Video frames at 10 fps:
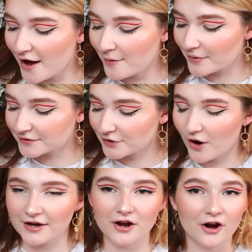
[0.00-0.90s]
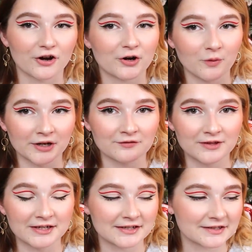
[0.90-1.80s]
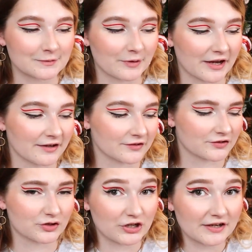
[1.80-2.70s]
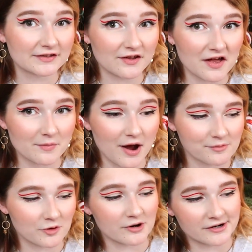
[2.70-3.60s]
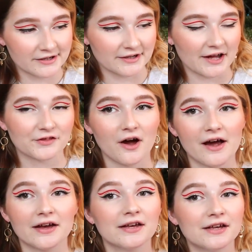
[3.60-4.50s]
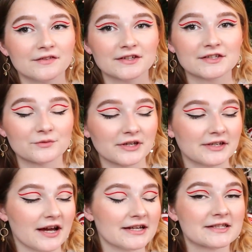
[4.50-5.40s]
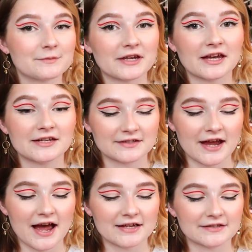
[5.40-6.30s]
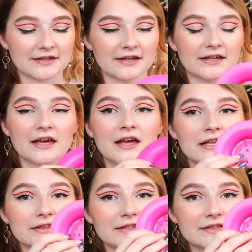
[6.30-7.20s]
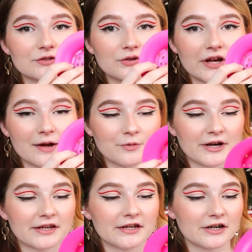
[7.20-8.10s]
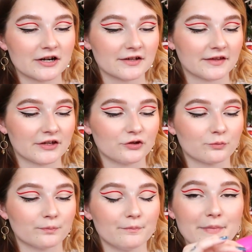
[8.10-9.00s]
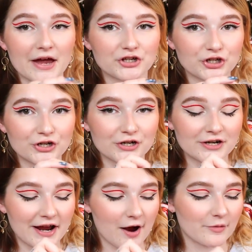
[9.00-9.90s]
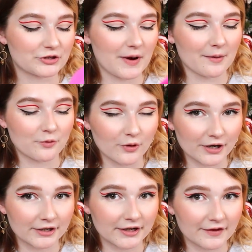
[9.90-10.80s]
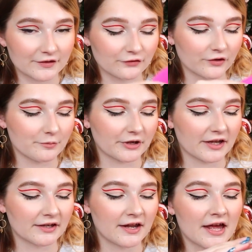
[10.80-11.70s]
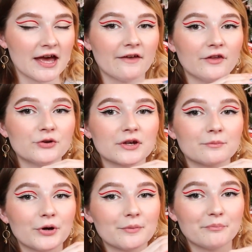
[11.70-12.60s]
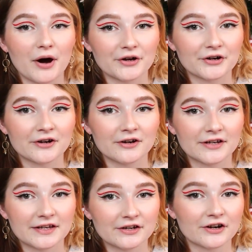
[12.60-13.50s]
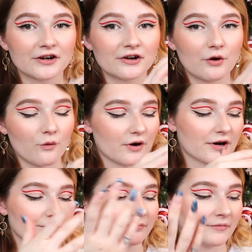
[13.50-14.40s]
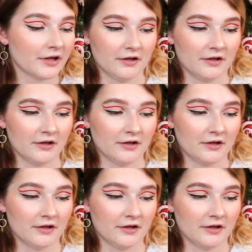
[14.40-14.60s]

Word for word: Um, so I got her one of these because she eats a lot of popcorn and I thought this is really nice because it has like this little cup right here that you measure how much popcorn and then you flip it in and then you can put butter here or